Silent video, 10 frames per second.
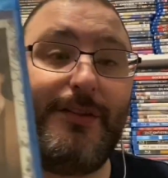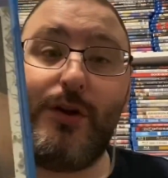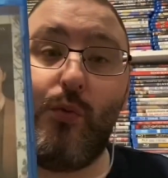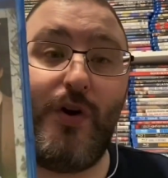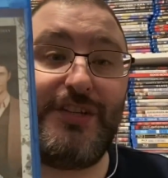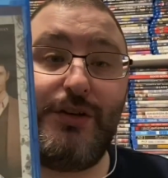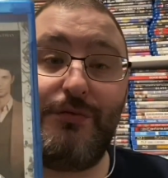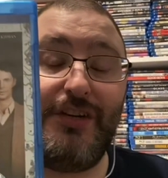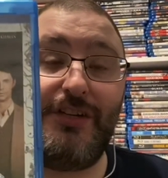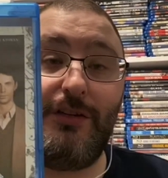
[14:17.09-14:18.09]
there was no
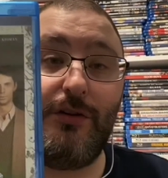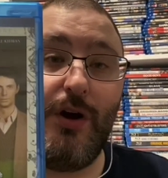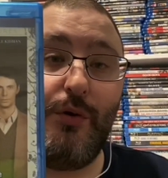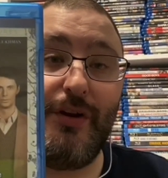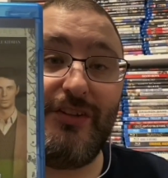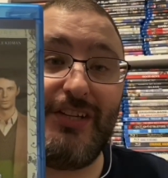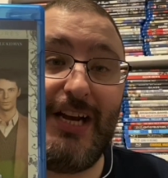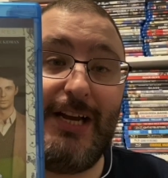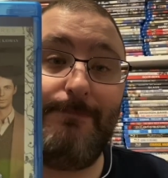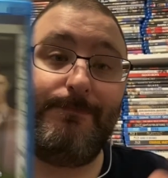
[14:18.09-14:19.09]
digital code
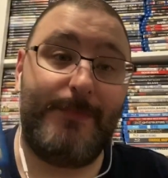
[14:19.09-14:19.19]
inside.